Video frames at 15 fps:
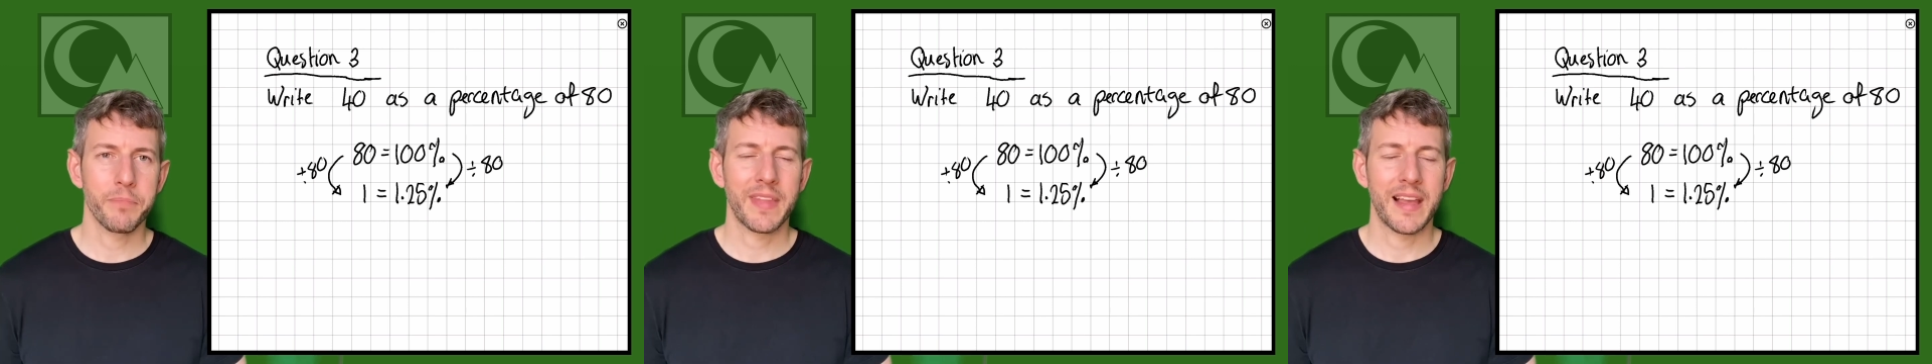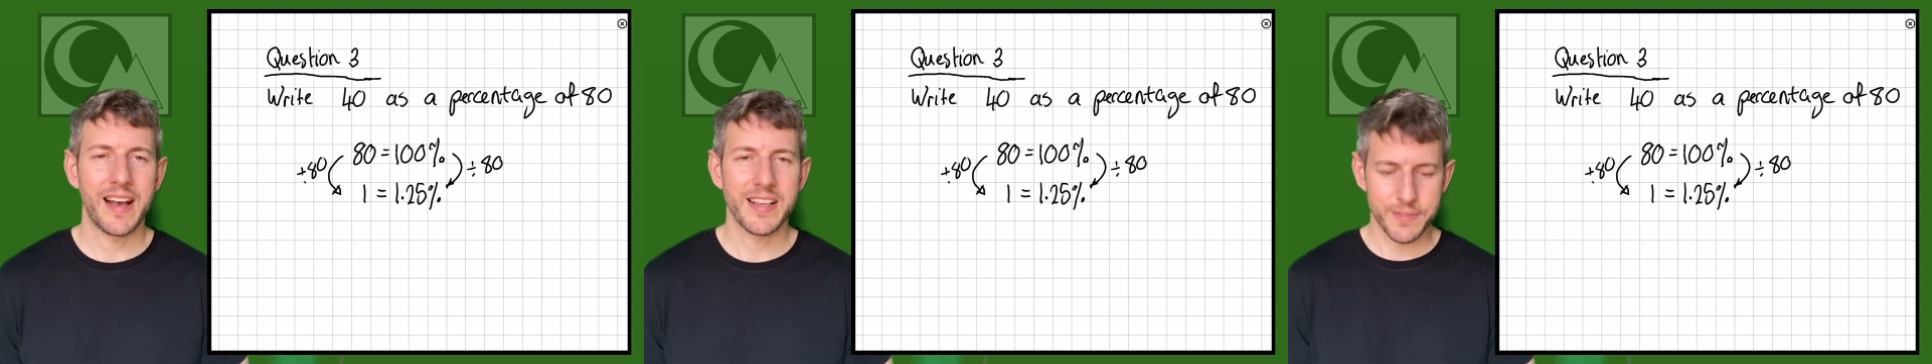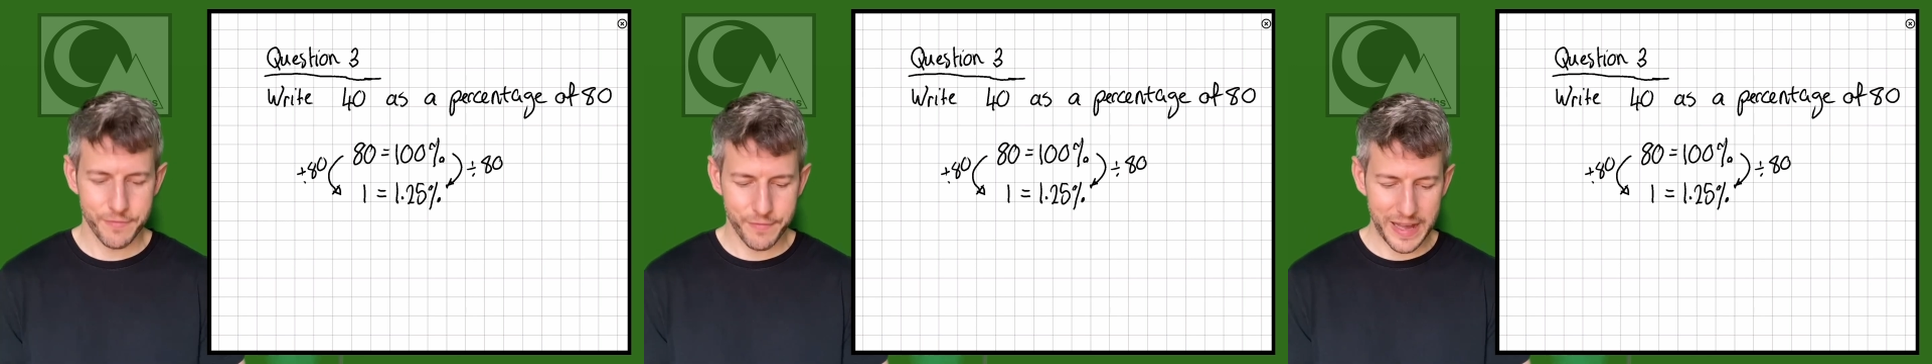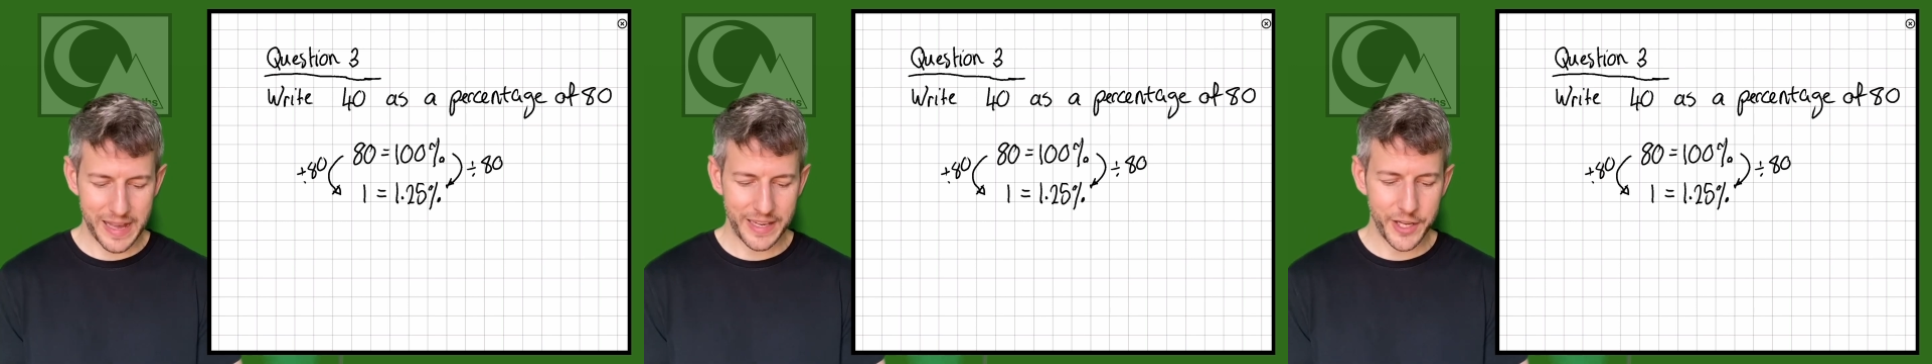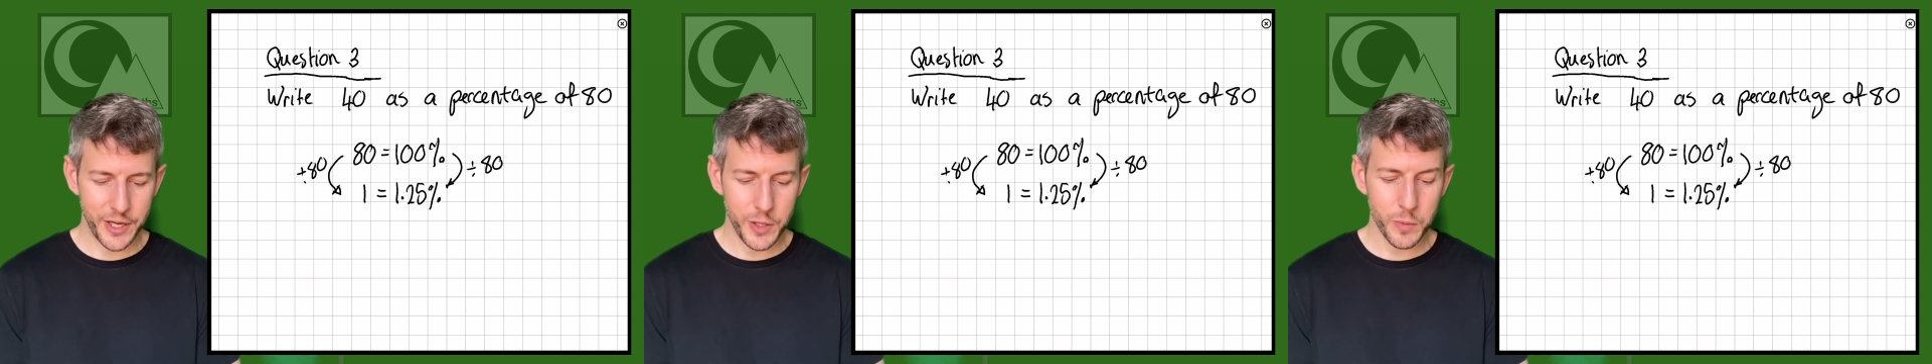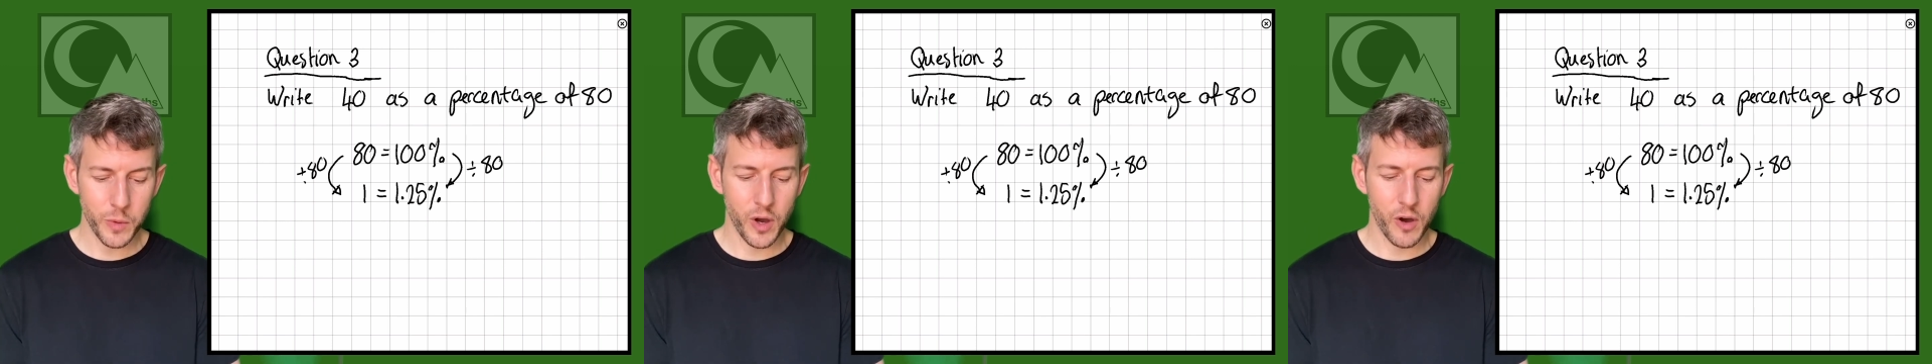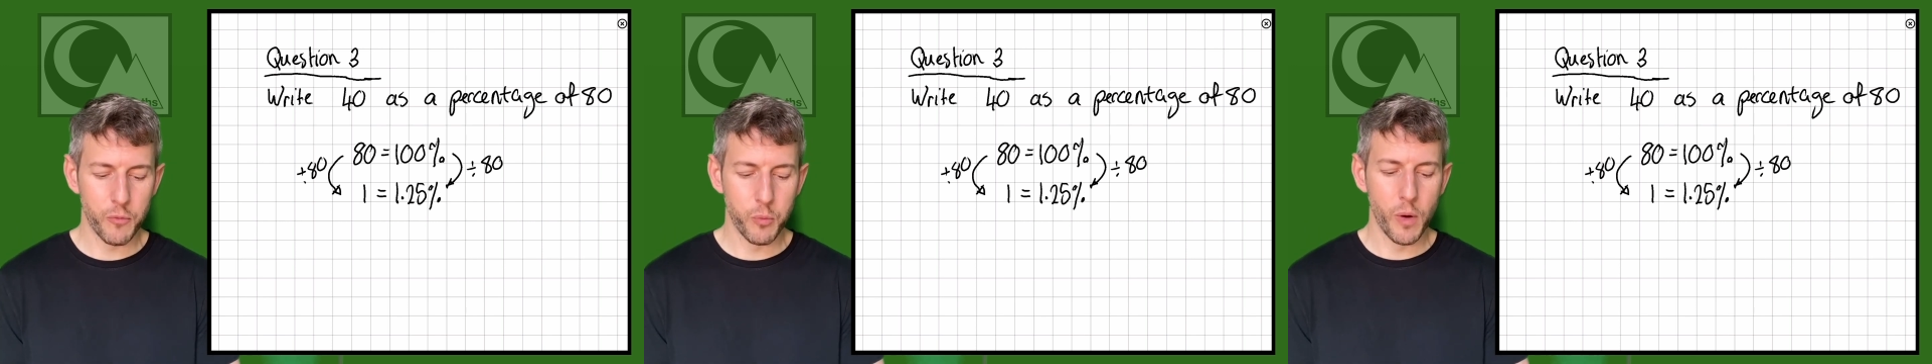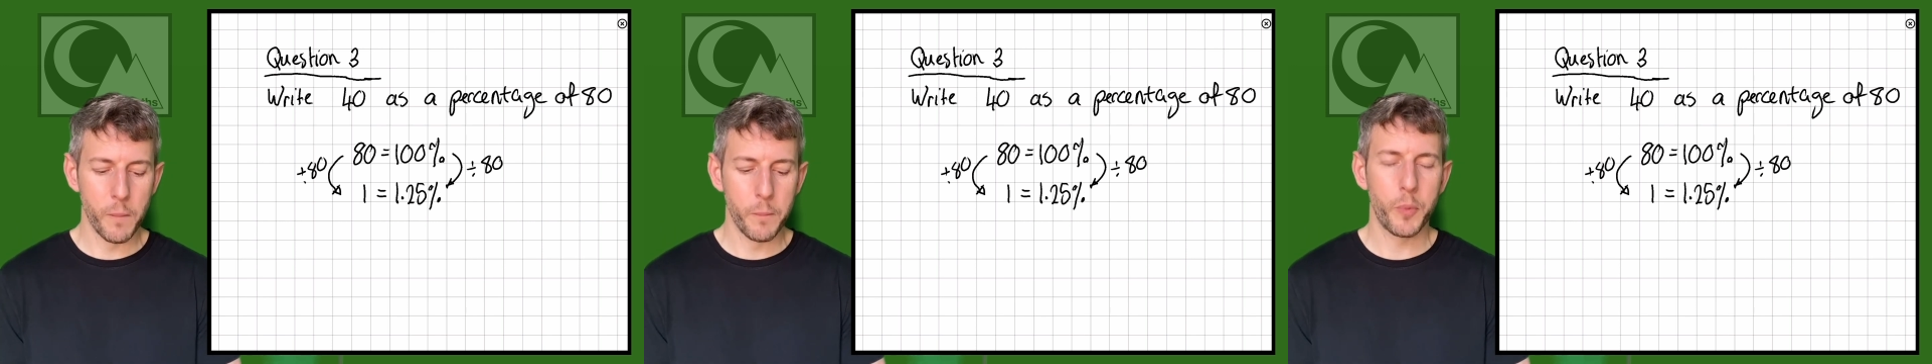has a value of
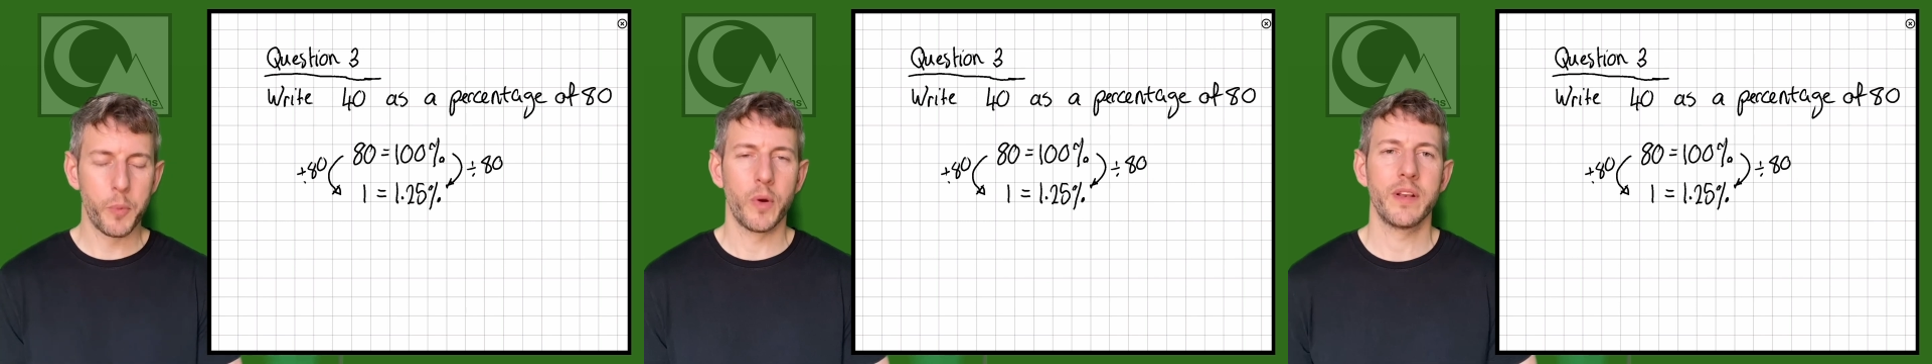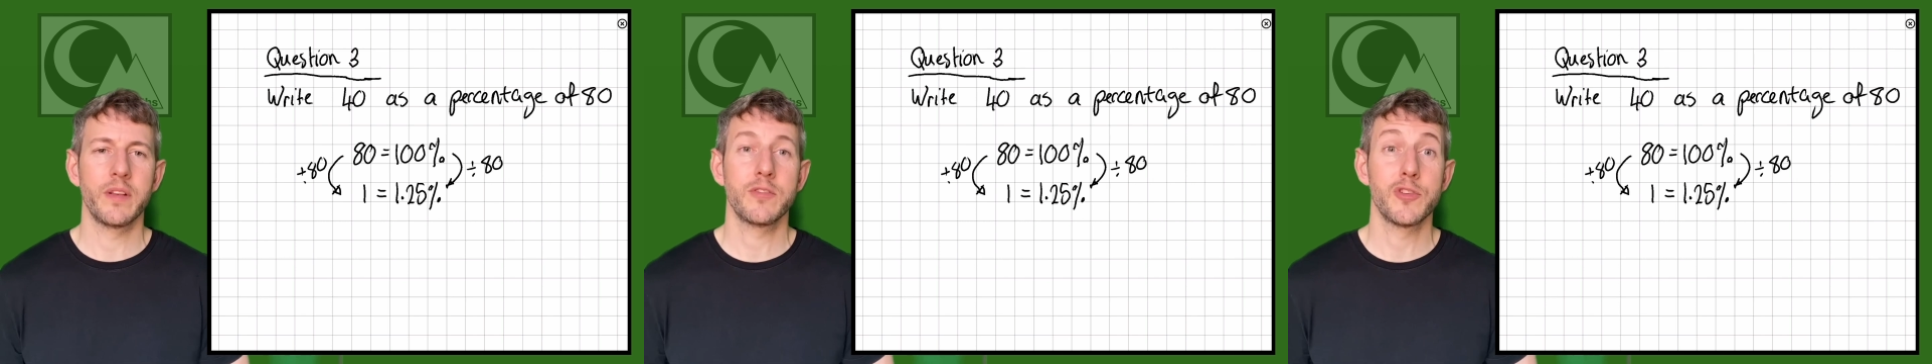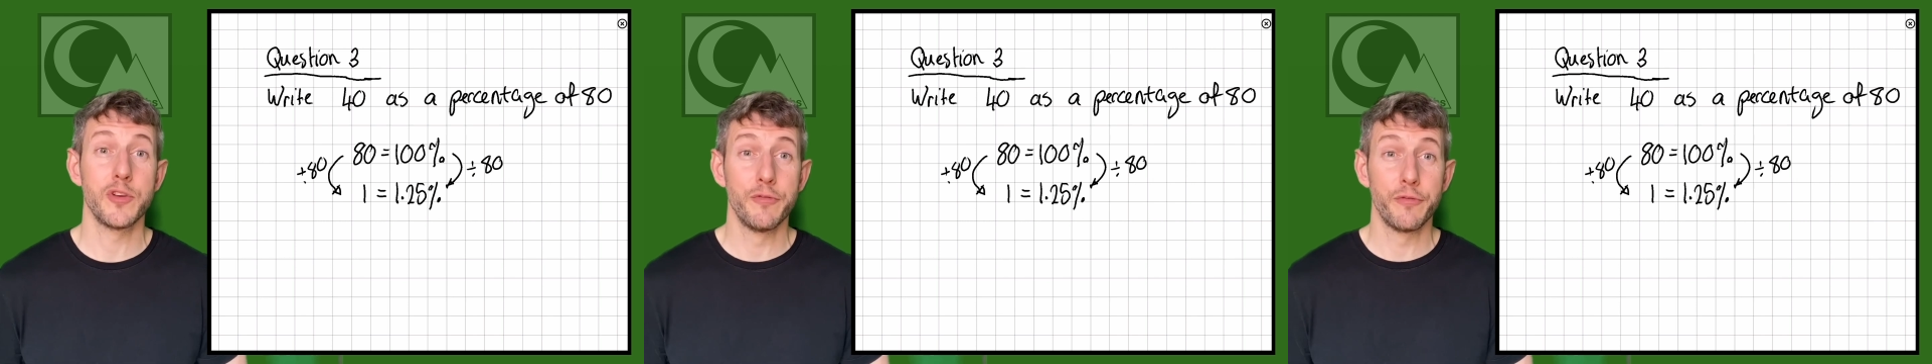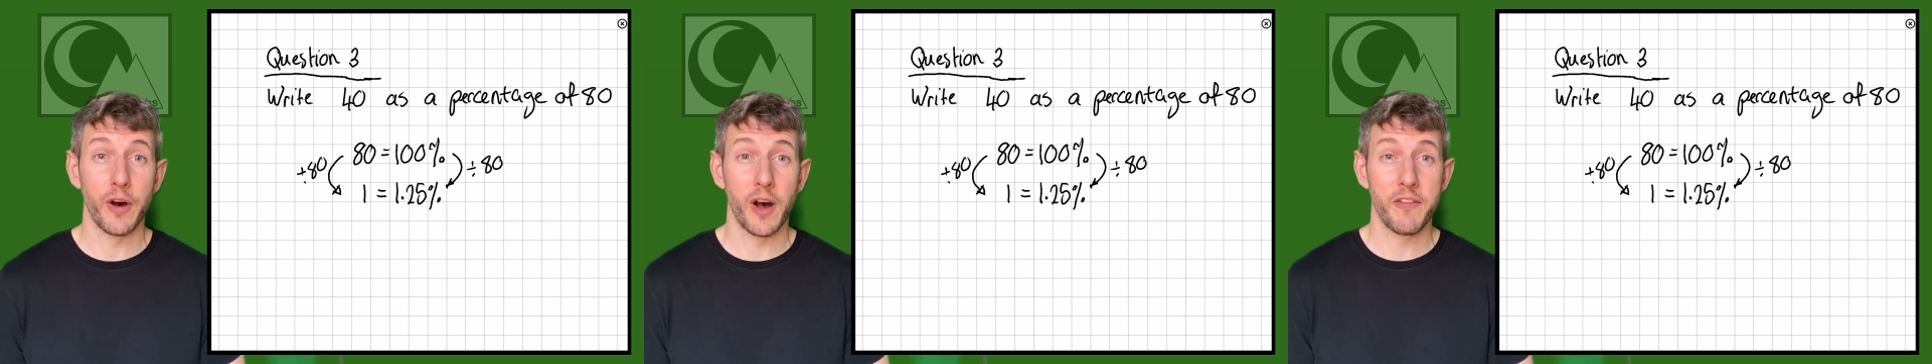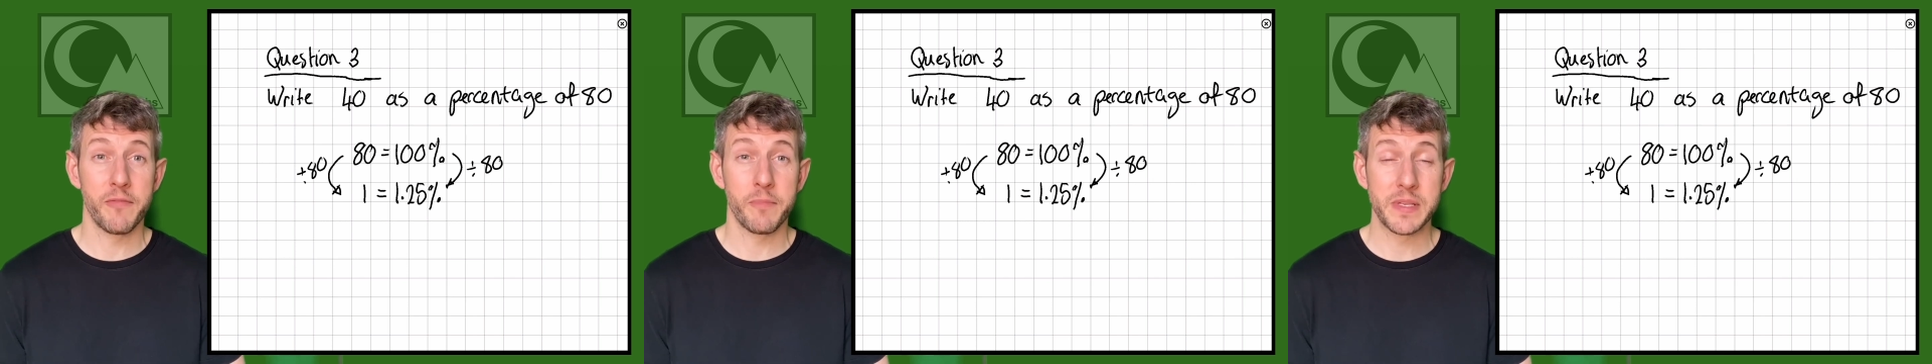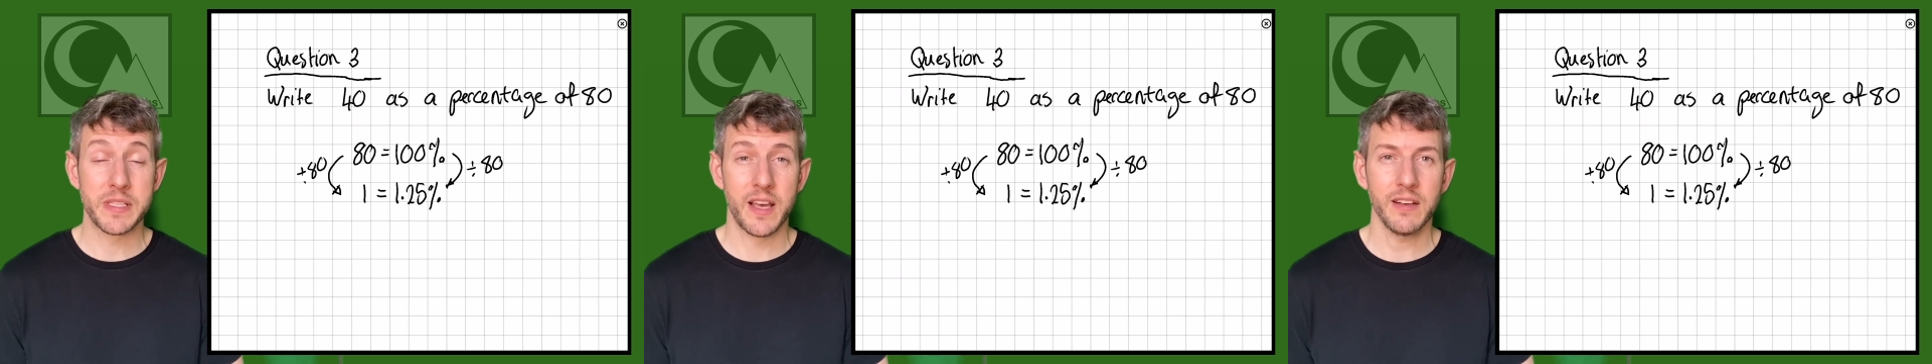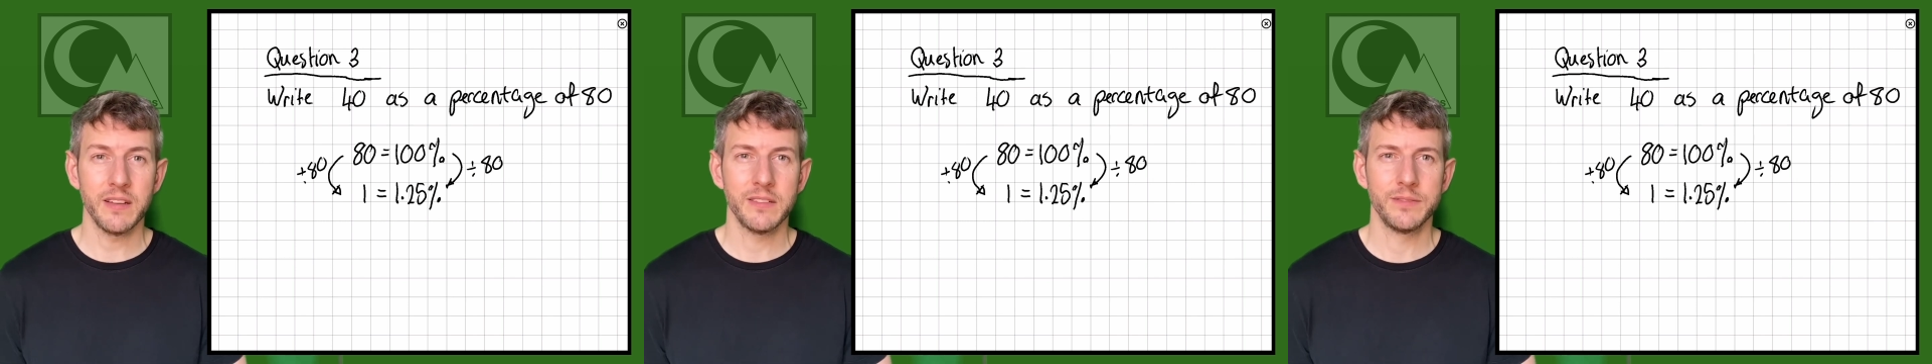1.25%.